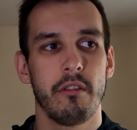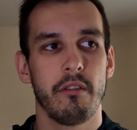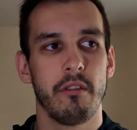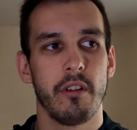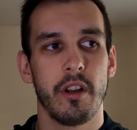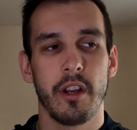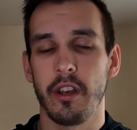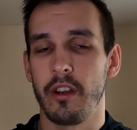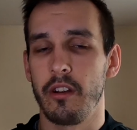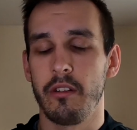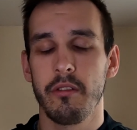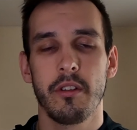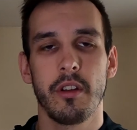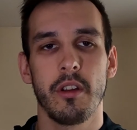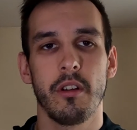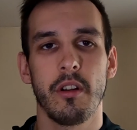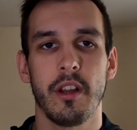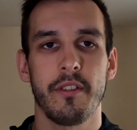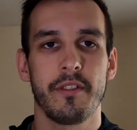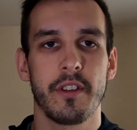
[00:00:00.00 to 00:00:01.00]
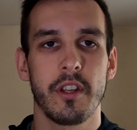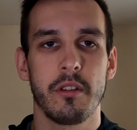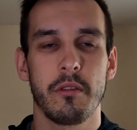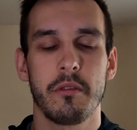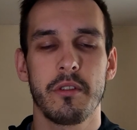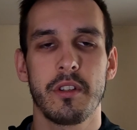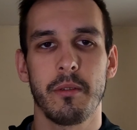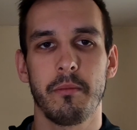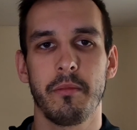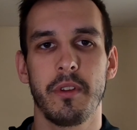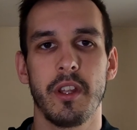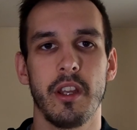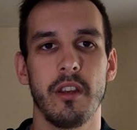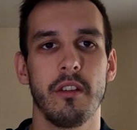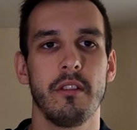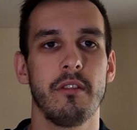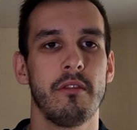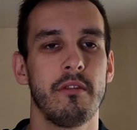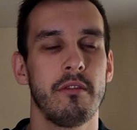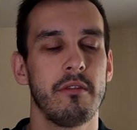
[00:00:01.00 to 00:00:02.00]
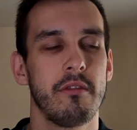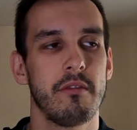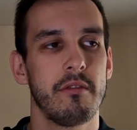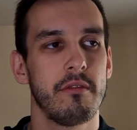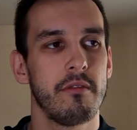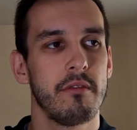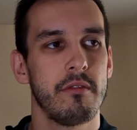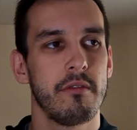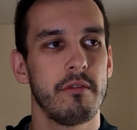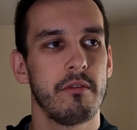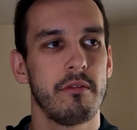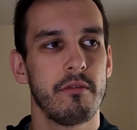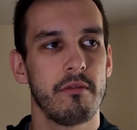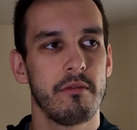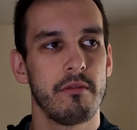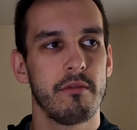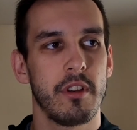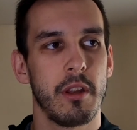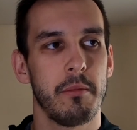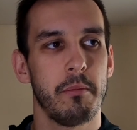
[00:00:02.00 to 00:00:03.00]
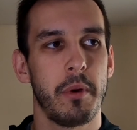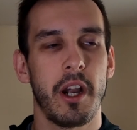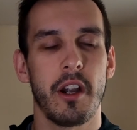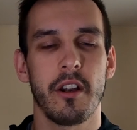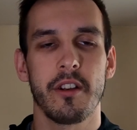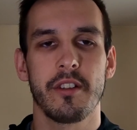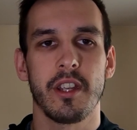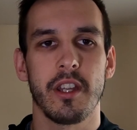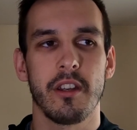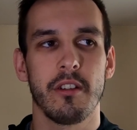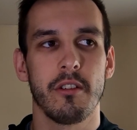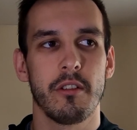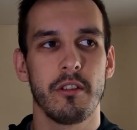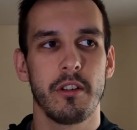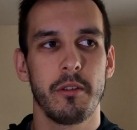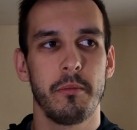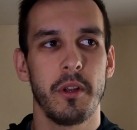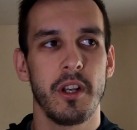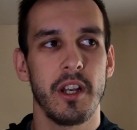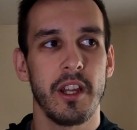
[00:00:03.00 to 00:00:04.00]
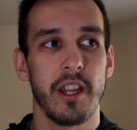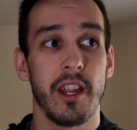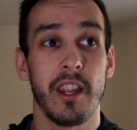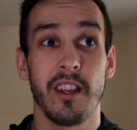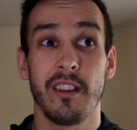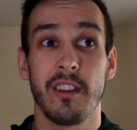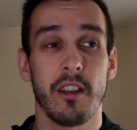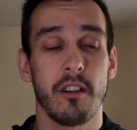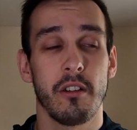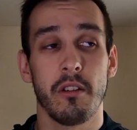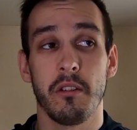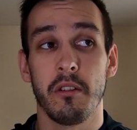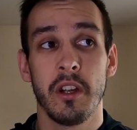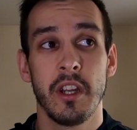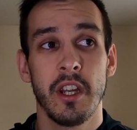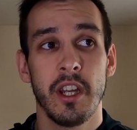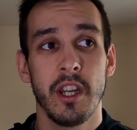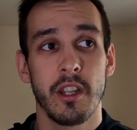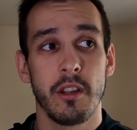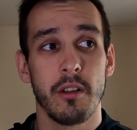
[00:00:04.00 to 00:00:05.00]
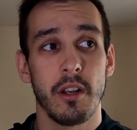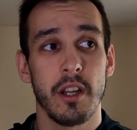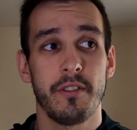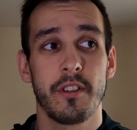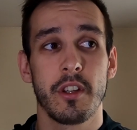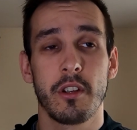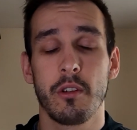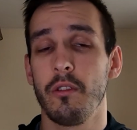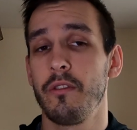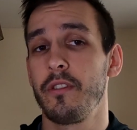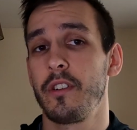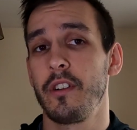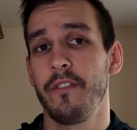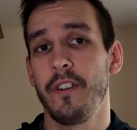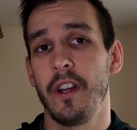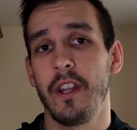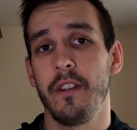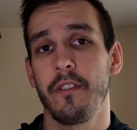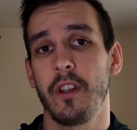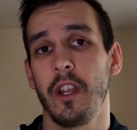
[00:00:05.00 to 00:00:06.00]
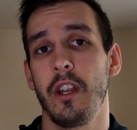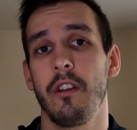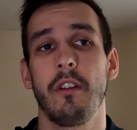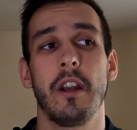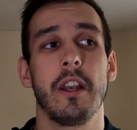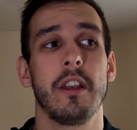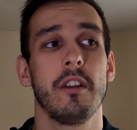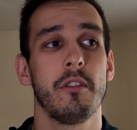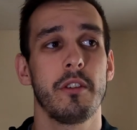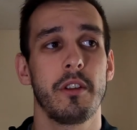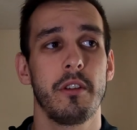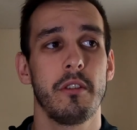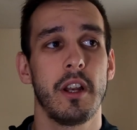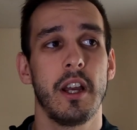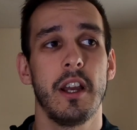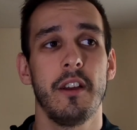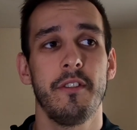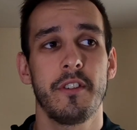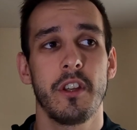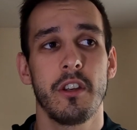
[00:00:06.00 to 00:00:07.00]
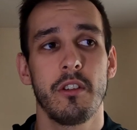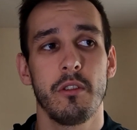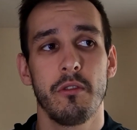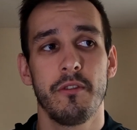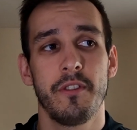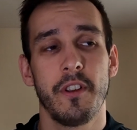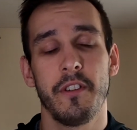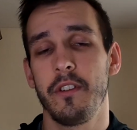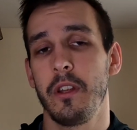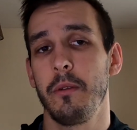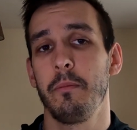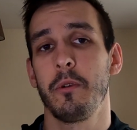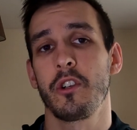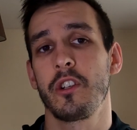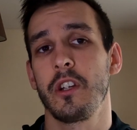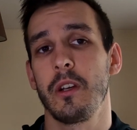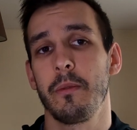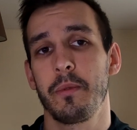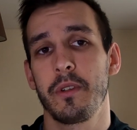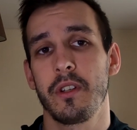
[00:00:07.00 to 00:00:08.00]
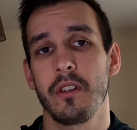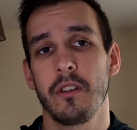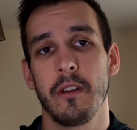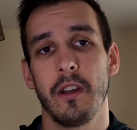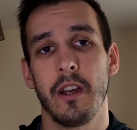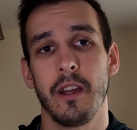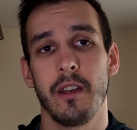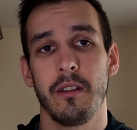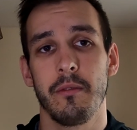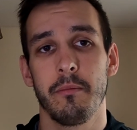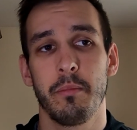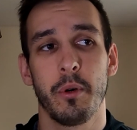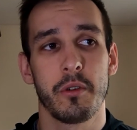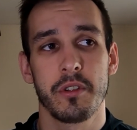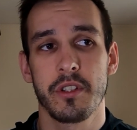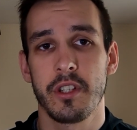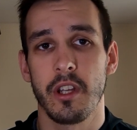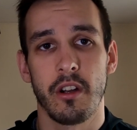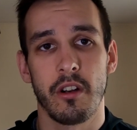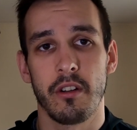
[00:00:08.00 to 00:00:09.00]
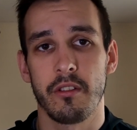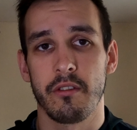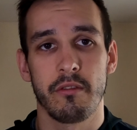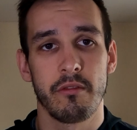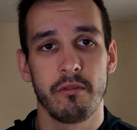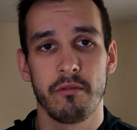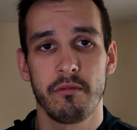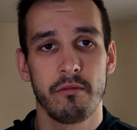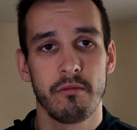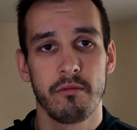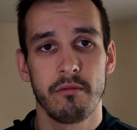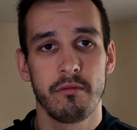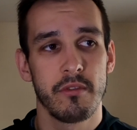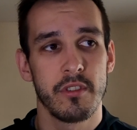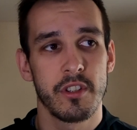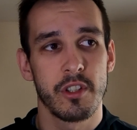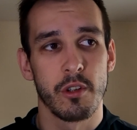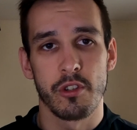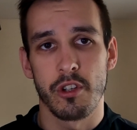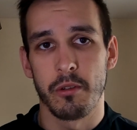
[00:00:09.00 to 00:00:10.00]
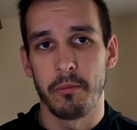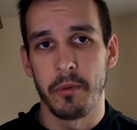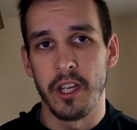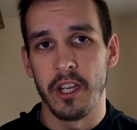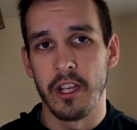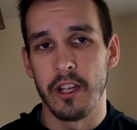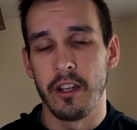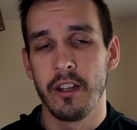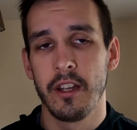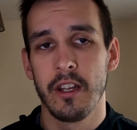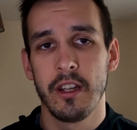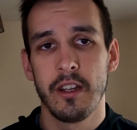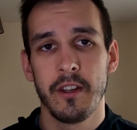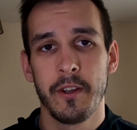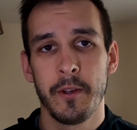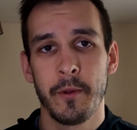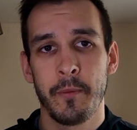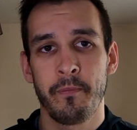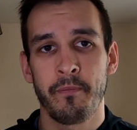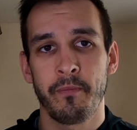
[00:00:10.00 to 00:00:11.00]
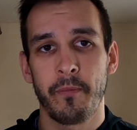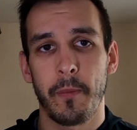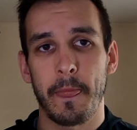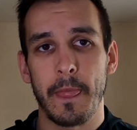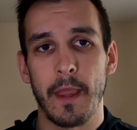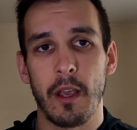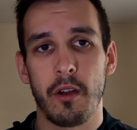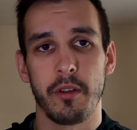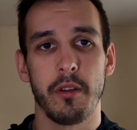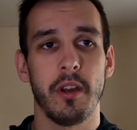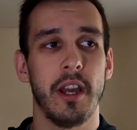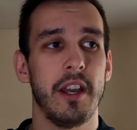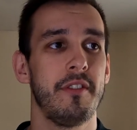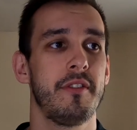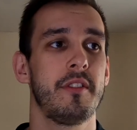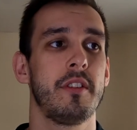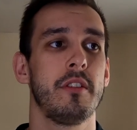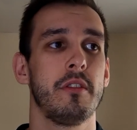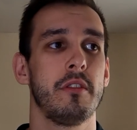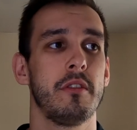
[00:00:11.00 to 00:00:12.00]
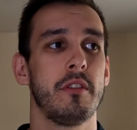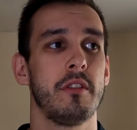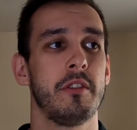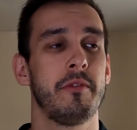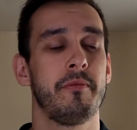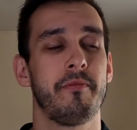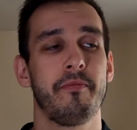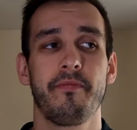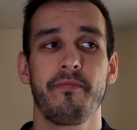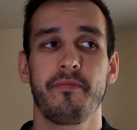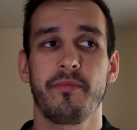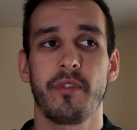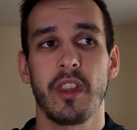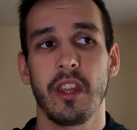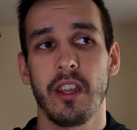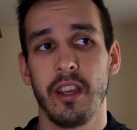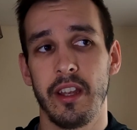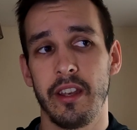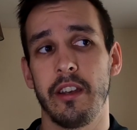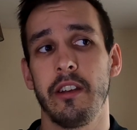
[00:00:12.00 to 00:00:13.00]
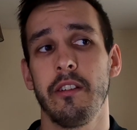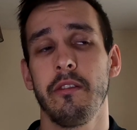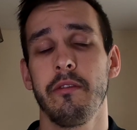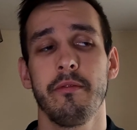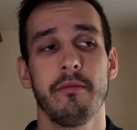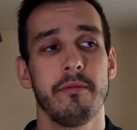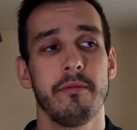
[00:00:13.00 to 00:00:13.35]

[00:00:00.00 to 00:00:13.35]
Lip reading: I don't know, you'll have to do something embarrassing or humiliating, or you'll have to go for a 5k run, or you'll have to do 50 push-ups and post it on social media, or you have to, I don't know,